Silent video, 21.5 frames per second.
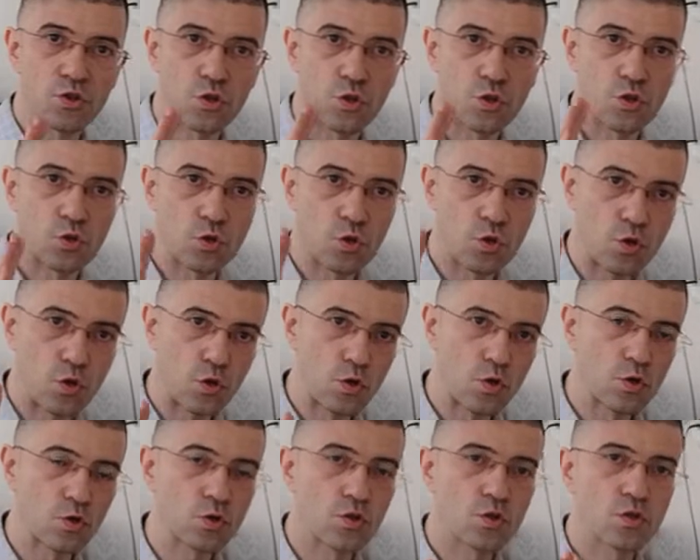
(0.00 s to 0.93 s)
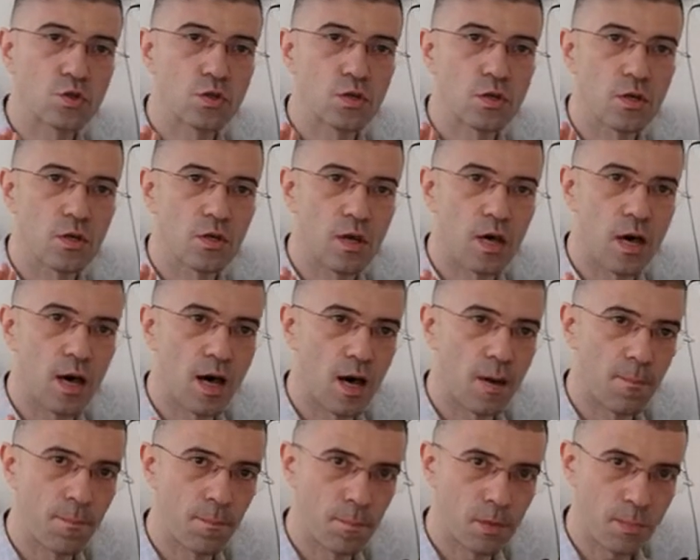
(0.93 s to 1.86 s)
you to use
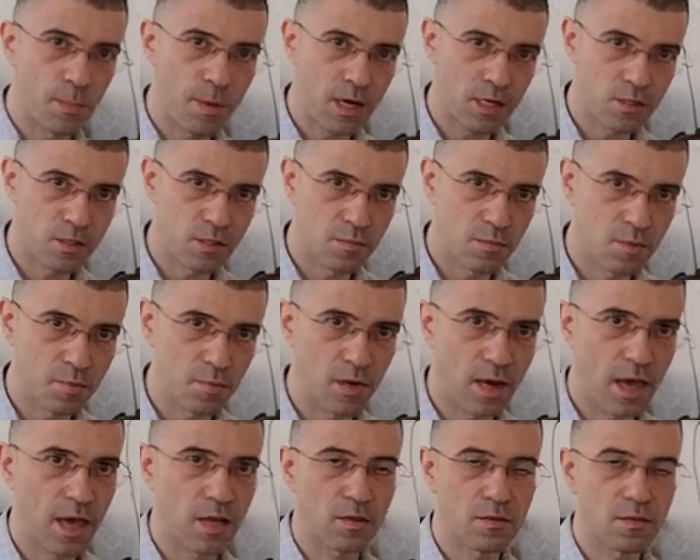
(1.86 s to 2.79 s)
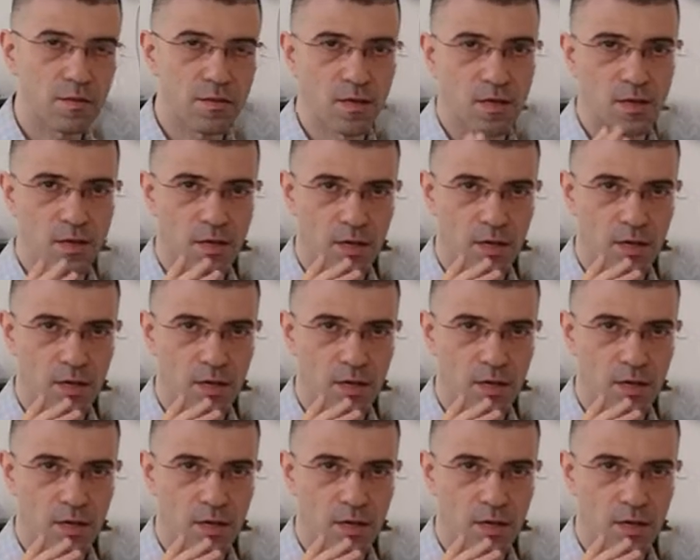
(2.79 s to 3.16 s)
the maximum length